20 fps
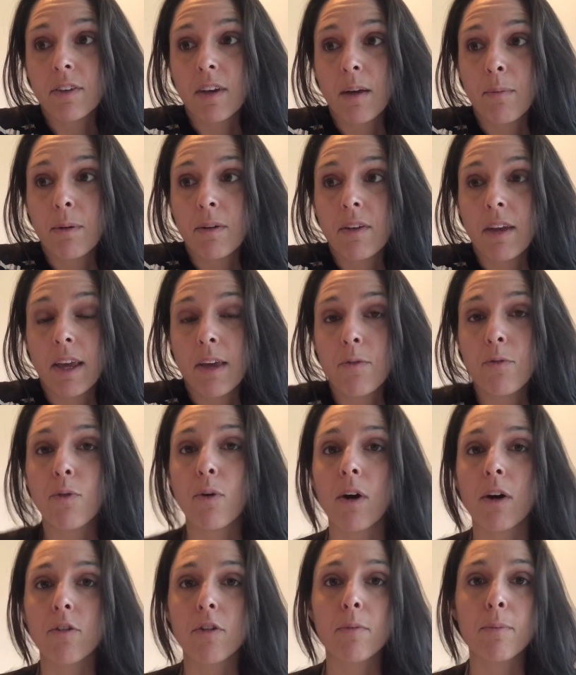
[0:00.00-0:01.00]
I've been taking
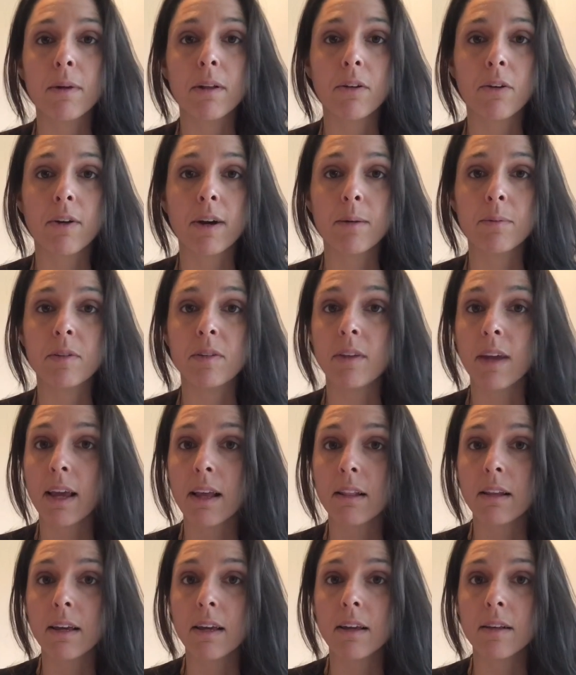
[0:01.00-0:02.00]
400 milligrams
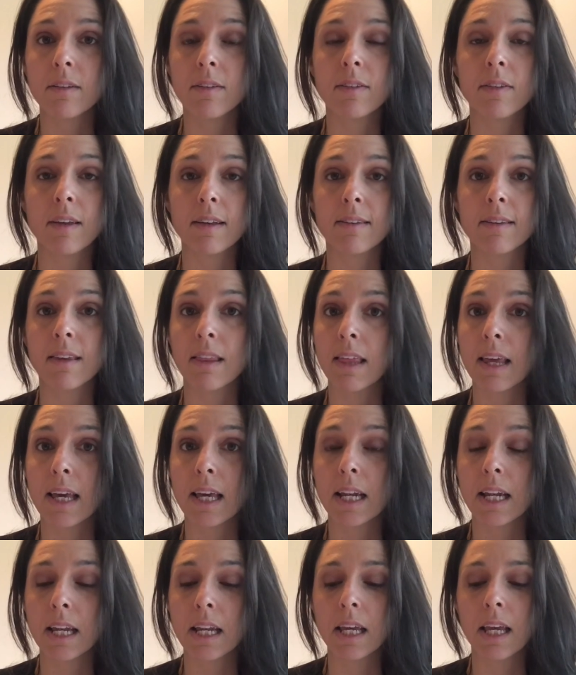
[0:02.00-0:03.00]
daily since
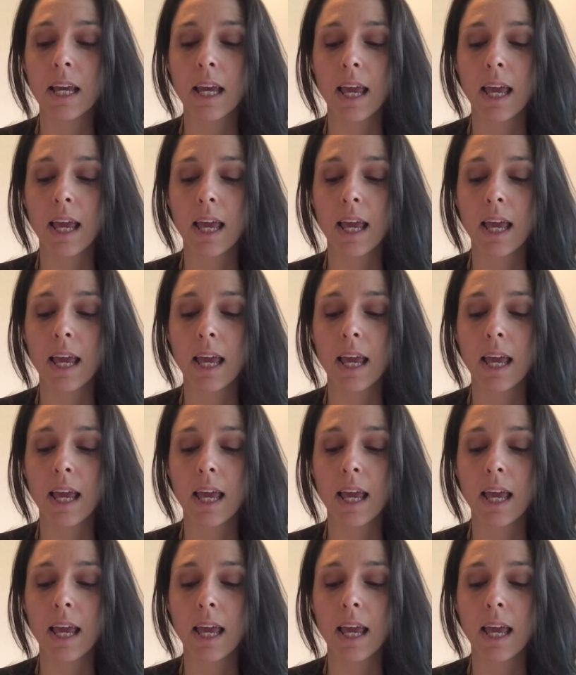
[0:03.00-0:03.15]
then,